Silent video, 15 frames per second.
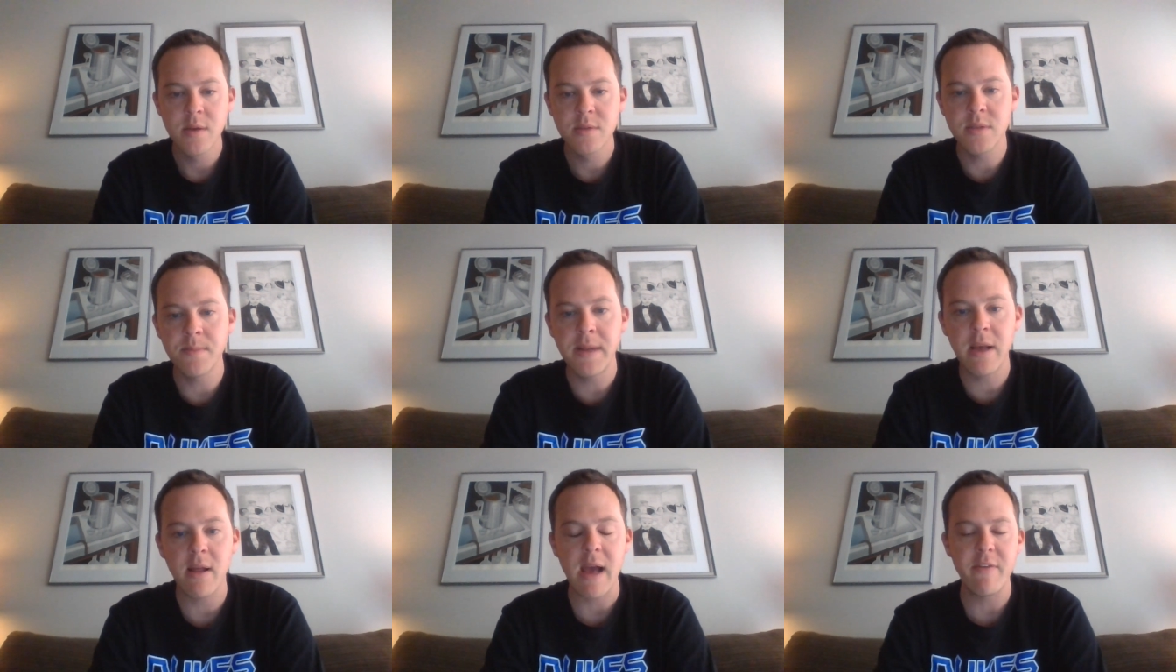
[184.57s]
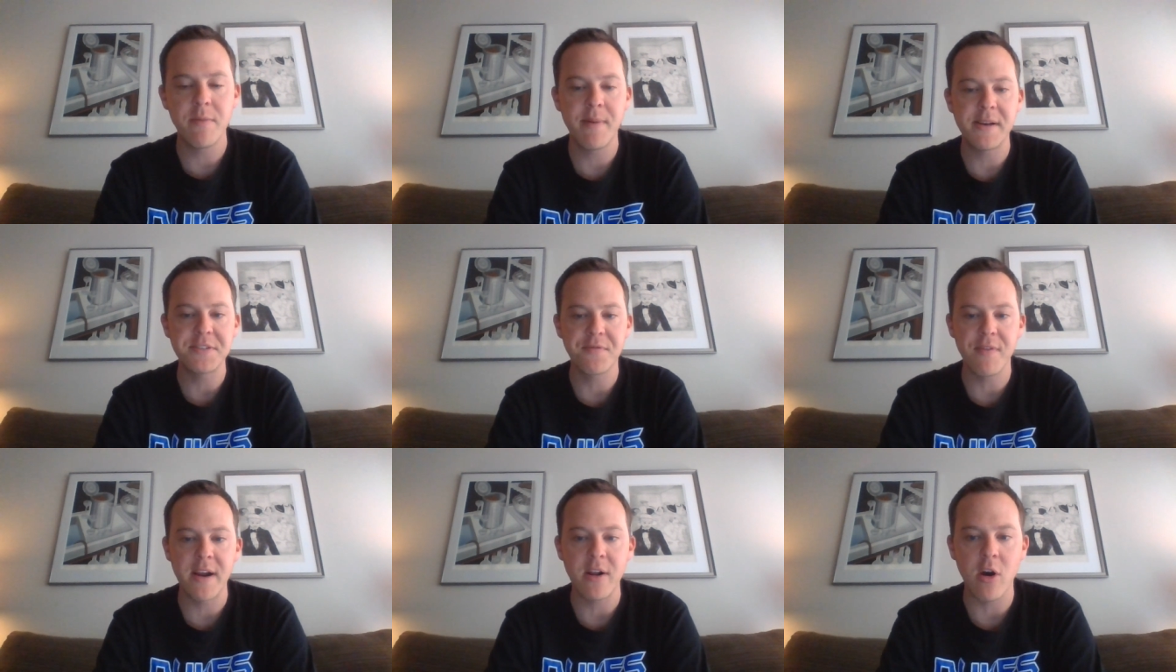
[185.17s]
Someday I'll have a
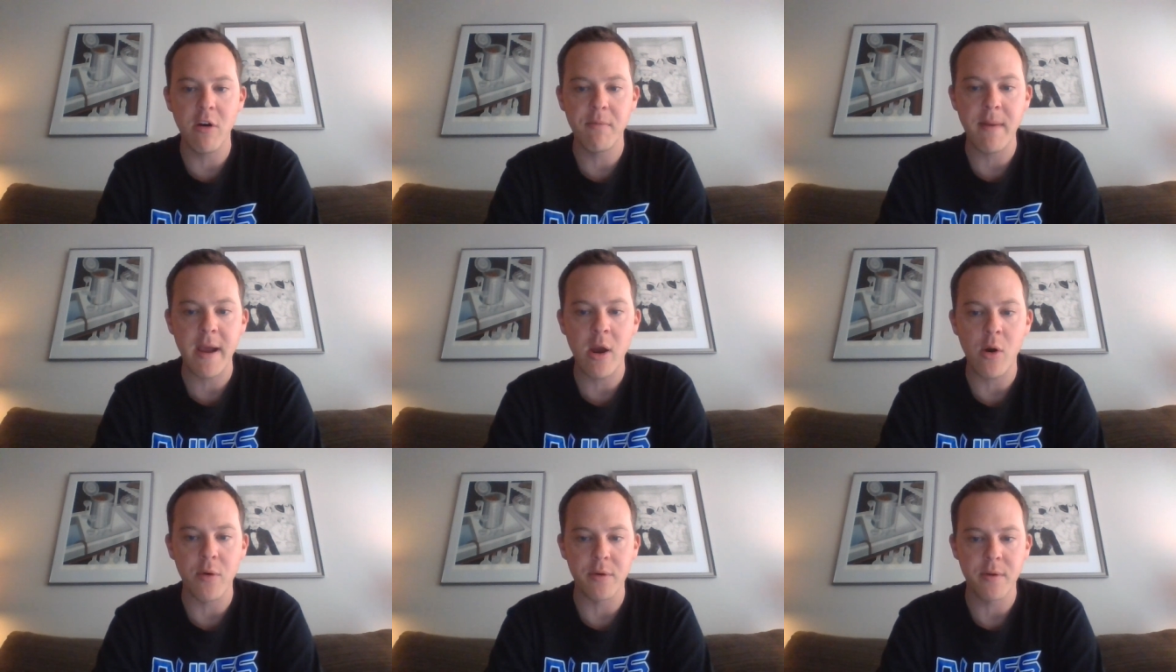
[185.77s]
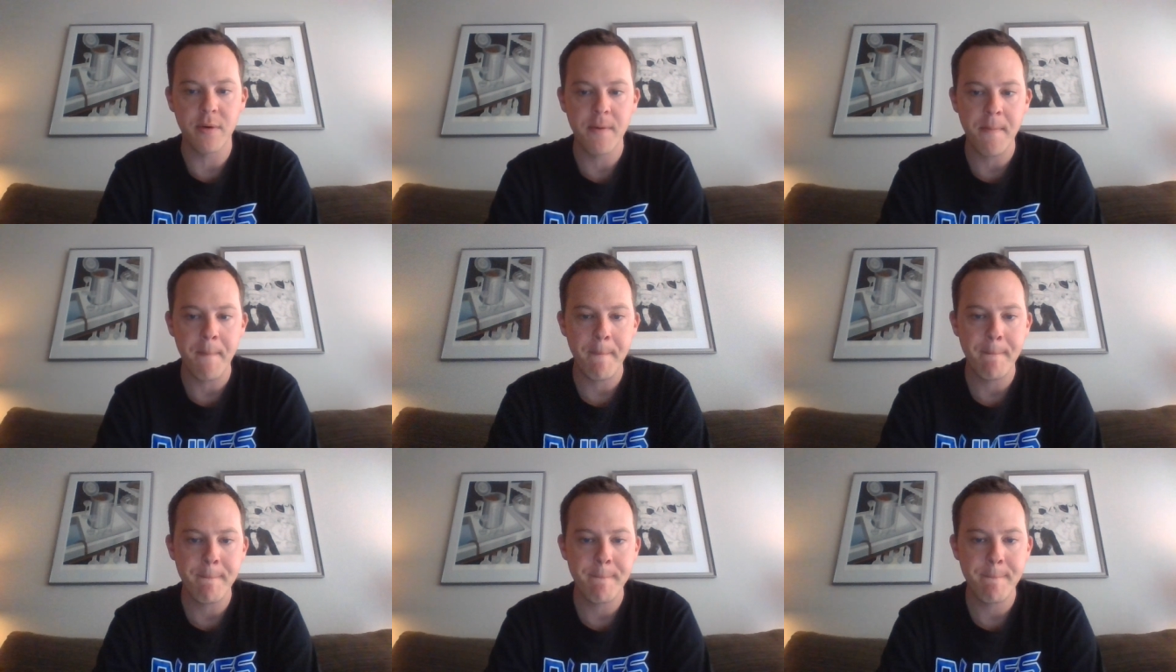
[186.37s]
best friend all of my own,
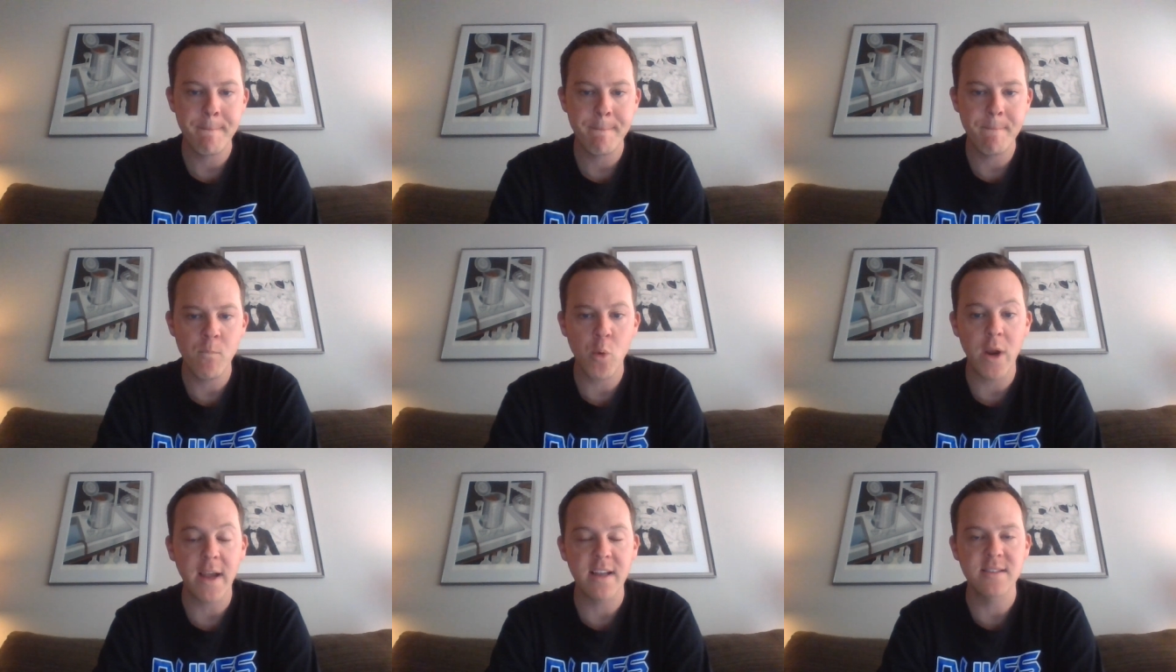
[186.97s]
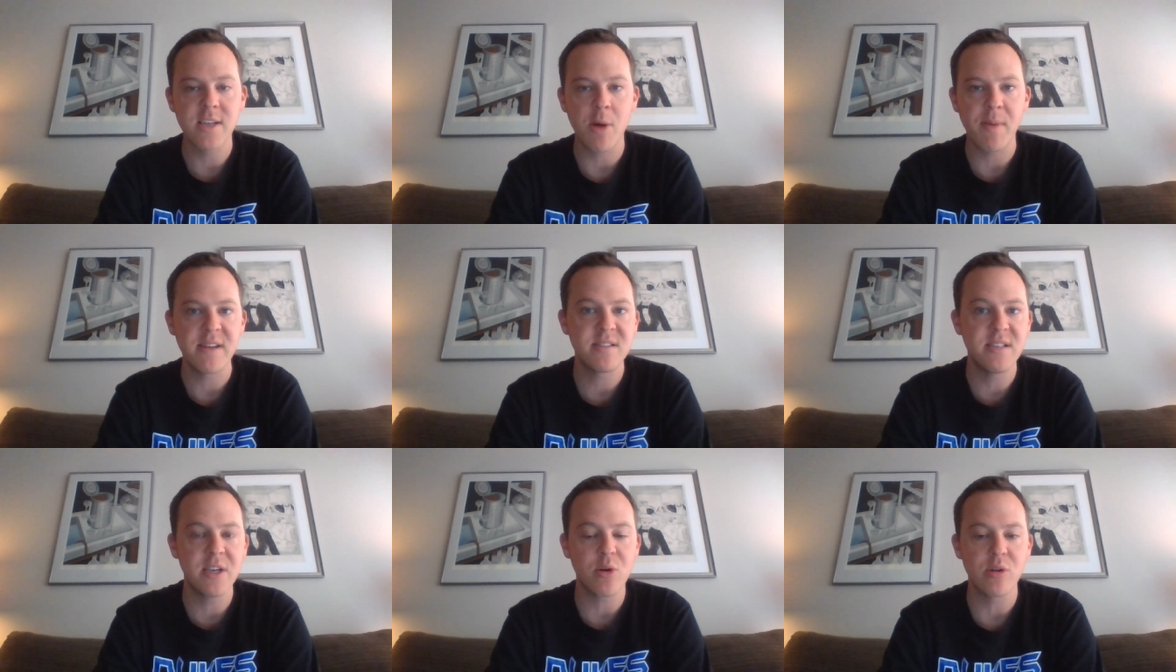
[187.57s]
one I can tell my
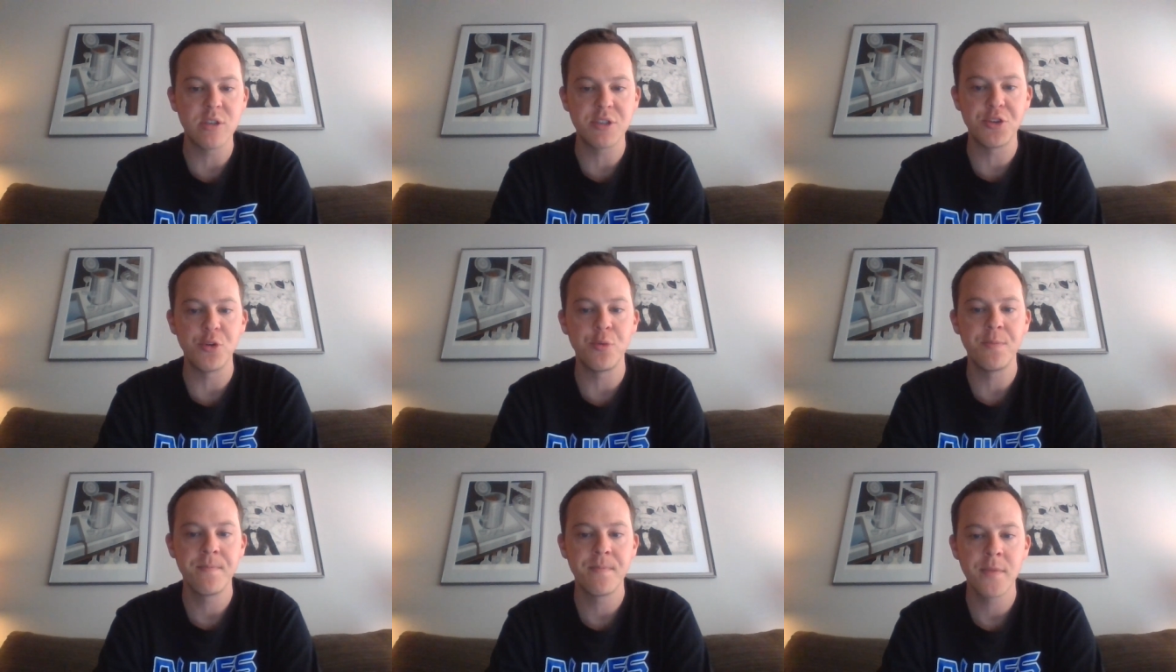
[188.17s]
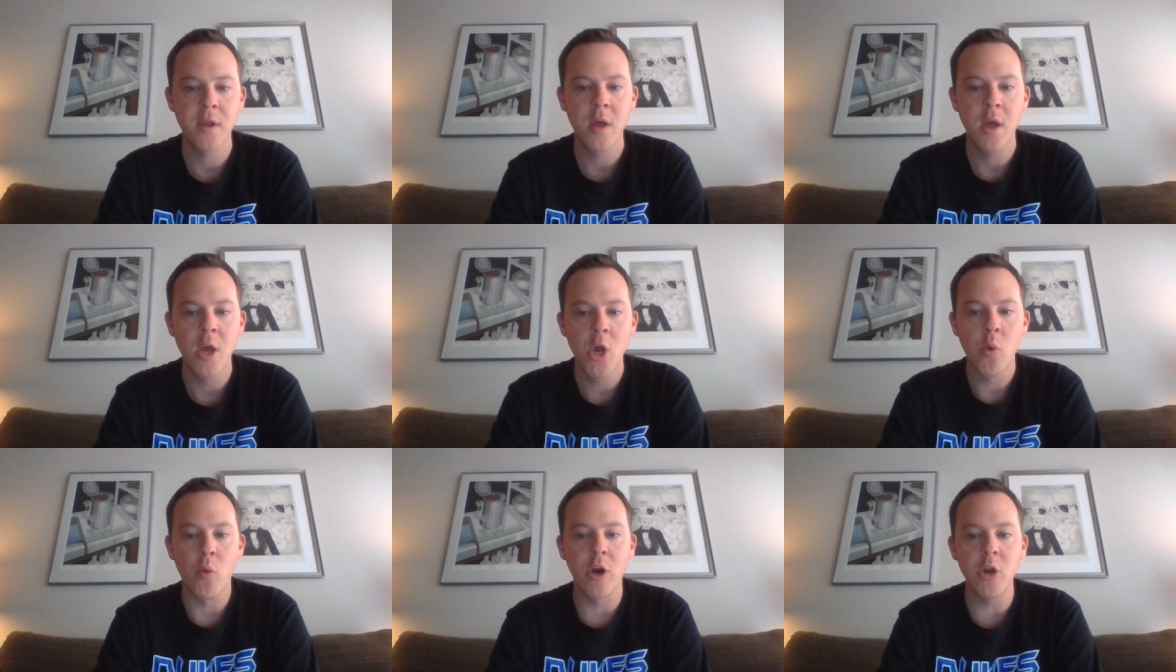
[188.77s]
secrets to,
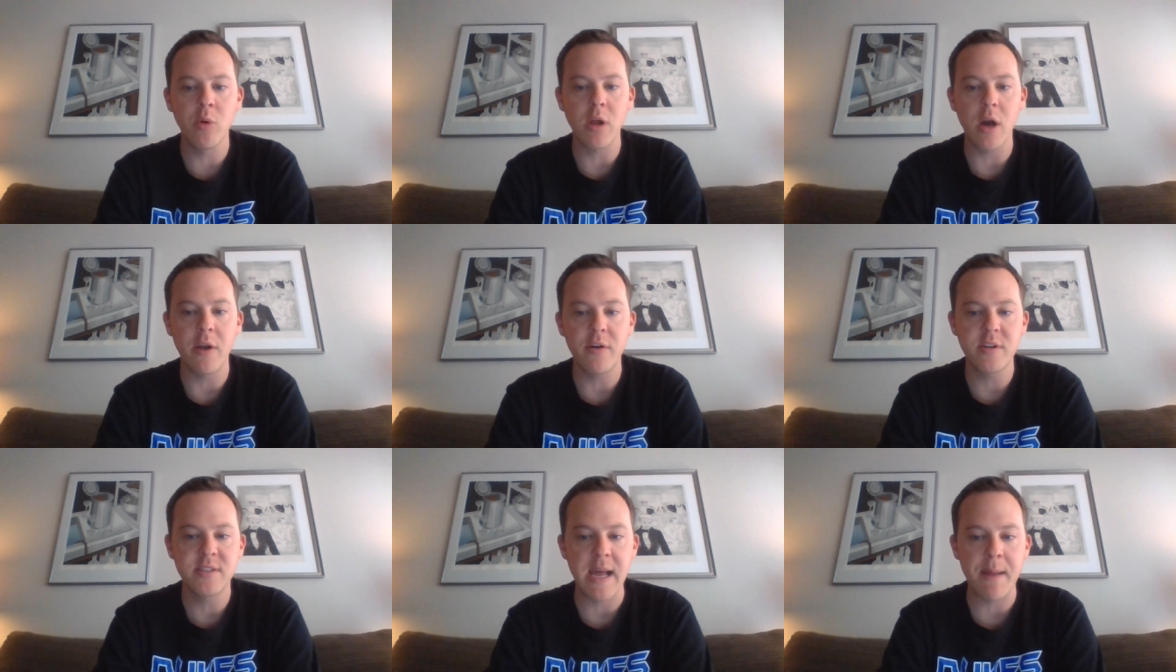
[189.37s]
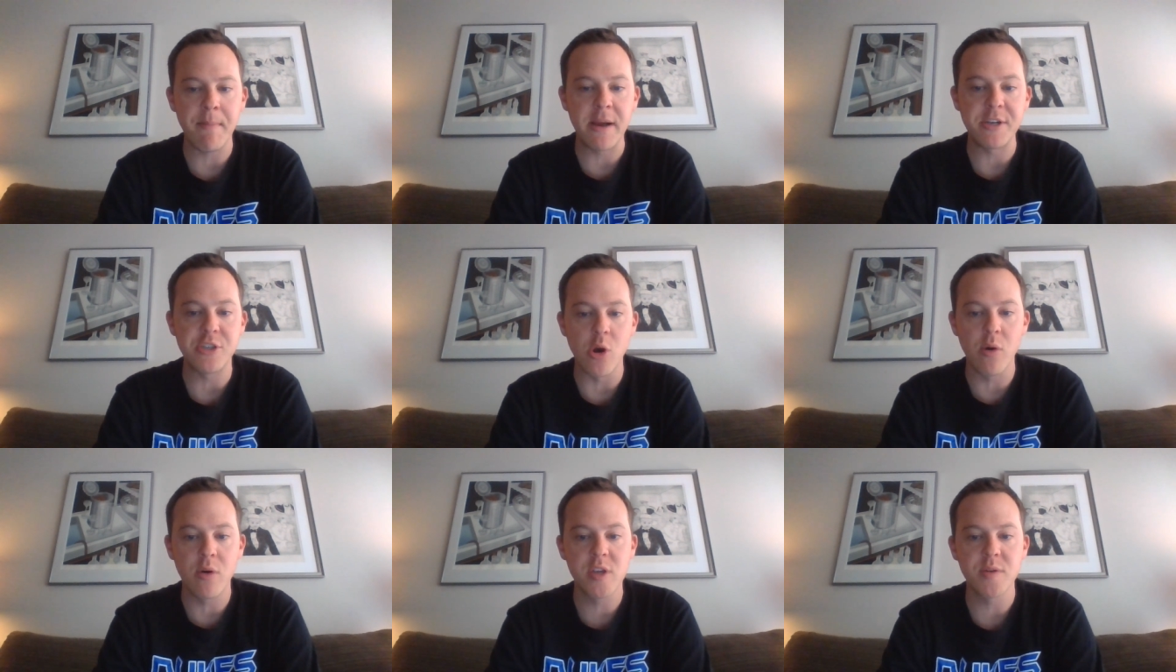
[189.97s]
one who will understand my
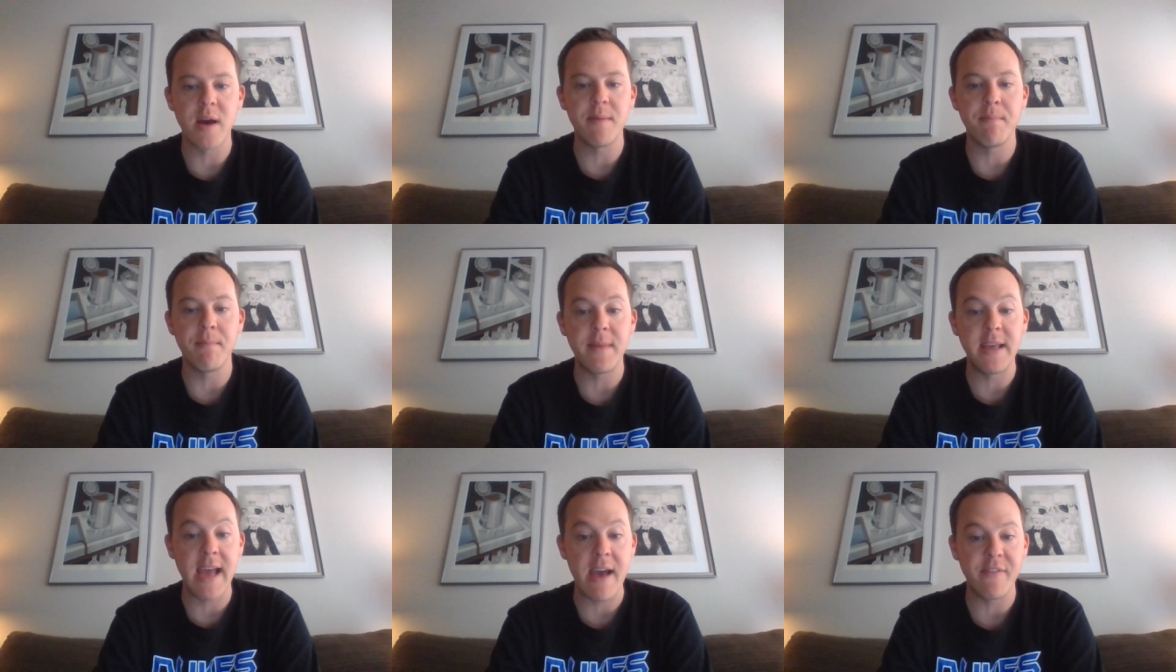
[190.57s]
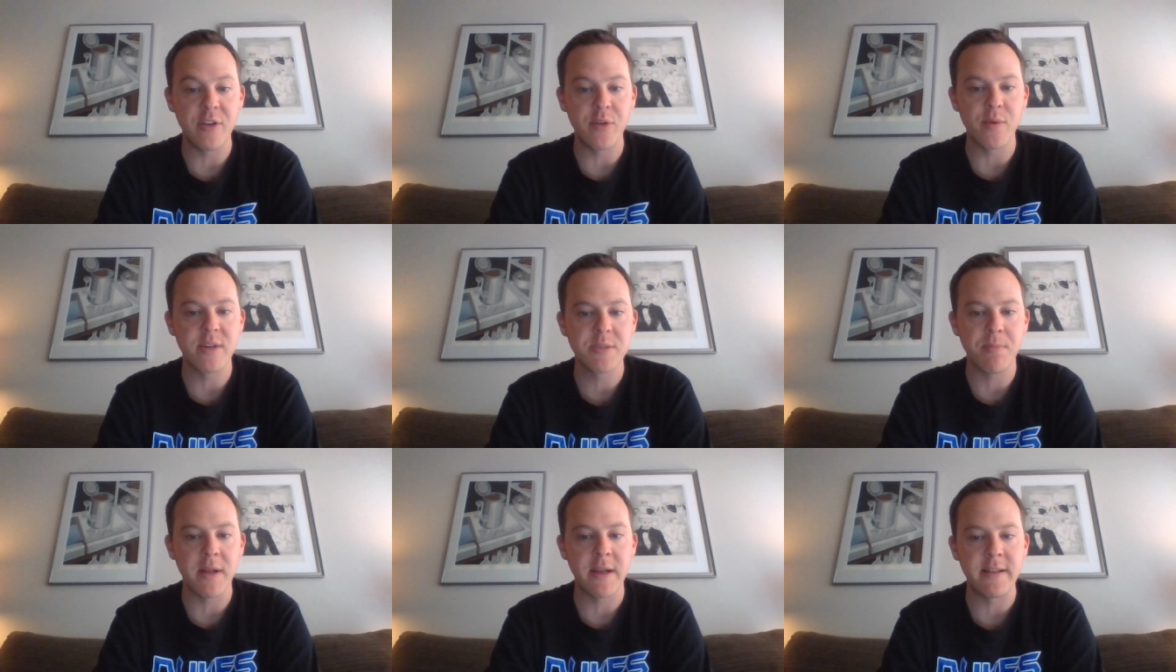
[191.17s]
jokes without me having to
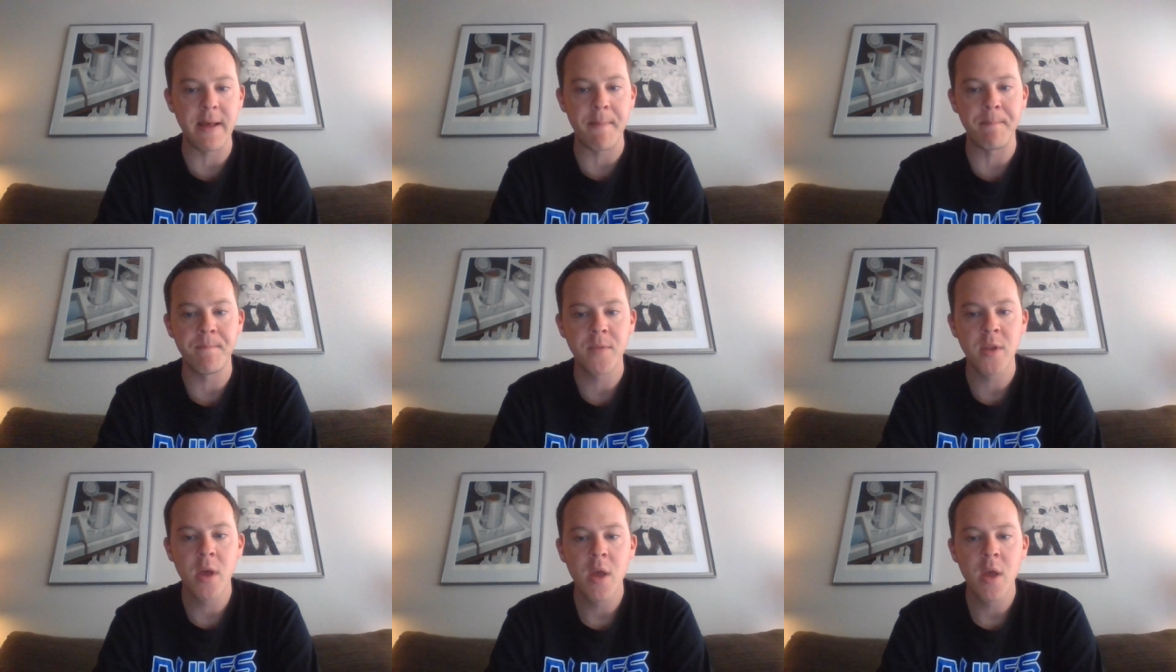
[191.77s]
explain them.